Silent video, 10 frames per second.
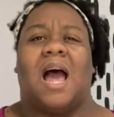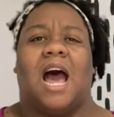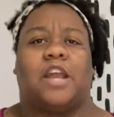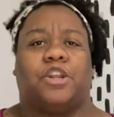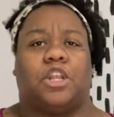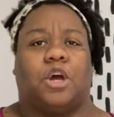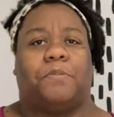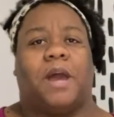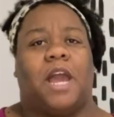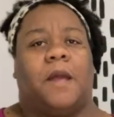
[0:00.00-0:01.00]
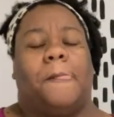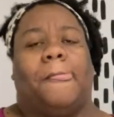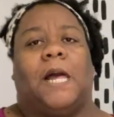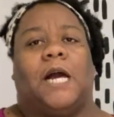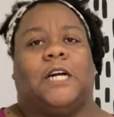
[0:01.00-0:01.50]
I don't know, but
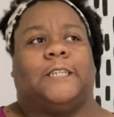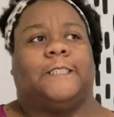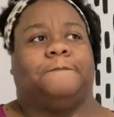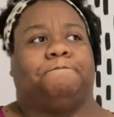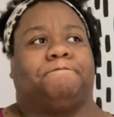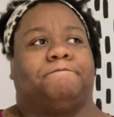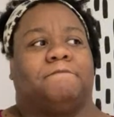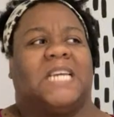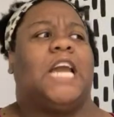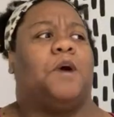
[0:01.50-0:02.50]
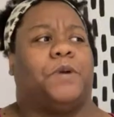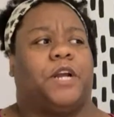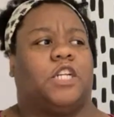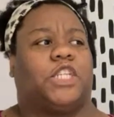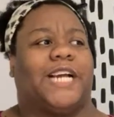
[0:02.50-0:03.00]
yeah, we
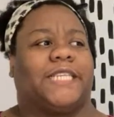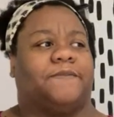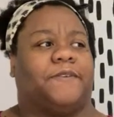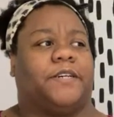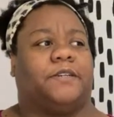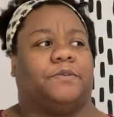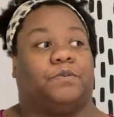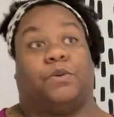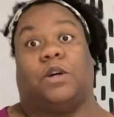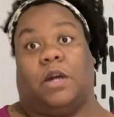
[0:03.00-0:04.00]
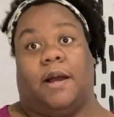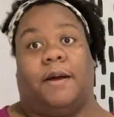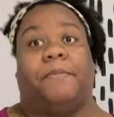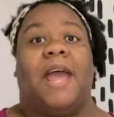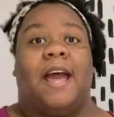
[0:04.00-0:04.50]
go to Jacksonville.
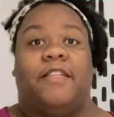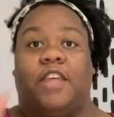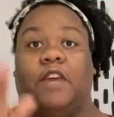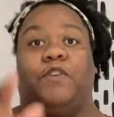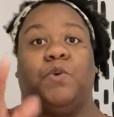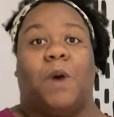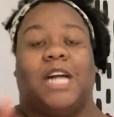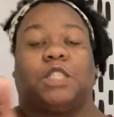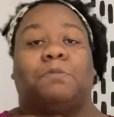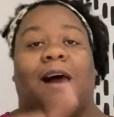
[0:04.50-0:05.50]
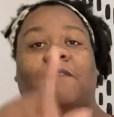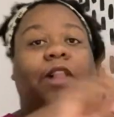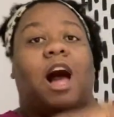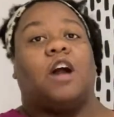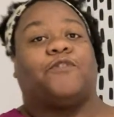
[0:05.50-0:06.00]
If you watch my
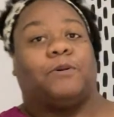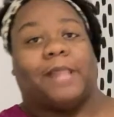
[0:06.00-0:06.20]
vlog from